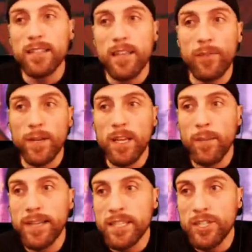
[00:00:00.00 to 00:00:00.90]
if you want to get
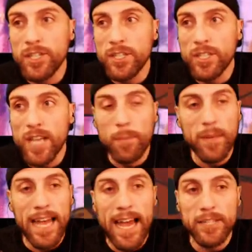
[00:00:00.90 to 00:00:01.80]
my attention, just type
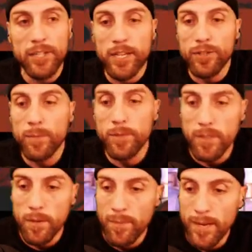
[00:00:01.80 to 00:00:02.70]
in @JDreamers.
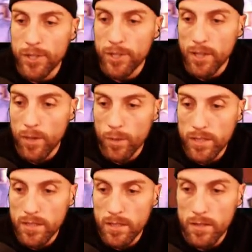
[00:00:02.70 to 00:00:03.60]
Let me make sure that we're
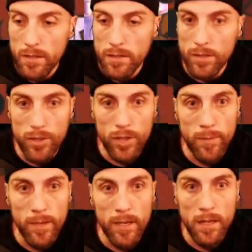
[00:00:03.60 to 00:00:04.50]
still
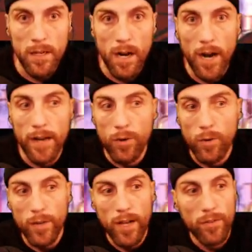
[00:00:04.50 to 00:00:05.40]
streaming. All right,
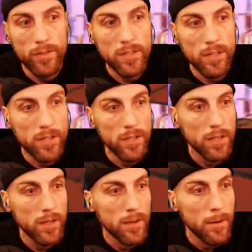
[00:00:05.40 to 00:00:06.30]
cool. The health is good.
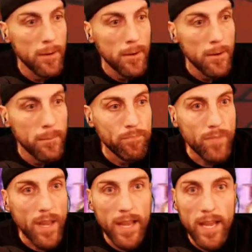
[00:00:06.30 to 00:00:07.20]

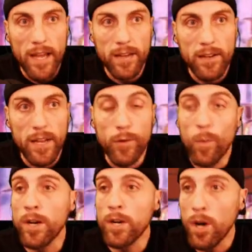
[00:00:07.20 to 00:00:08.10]
And if you
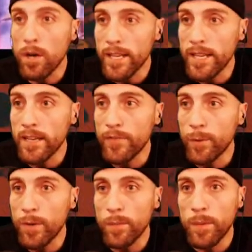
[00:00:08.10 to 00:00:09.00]
want to call in, if you're
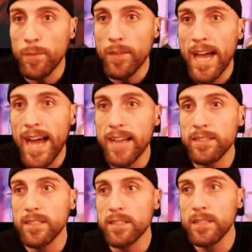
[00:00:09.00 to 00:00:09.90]
one of the people that
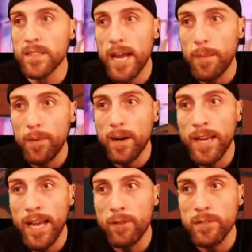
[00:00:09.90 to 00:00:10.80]
has the Skype
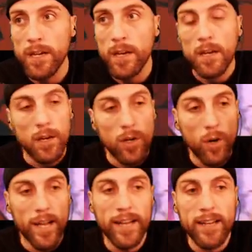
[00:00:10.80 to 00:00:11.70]
account, go
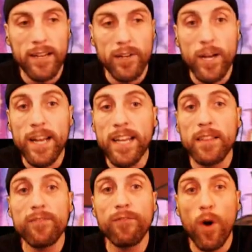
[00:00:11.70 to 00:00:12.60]
ahead and you got to hit
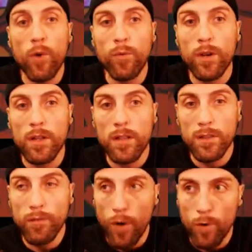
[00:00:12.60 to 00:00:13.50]
the phone
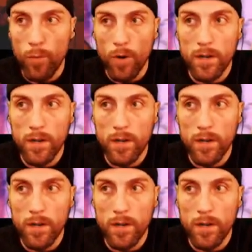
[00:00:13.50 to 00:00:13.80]
one,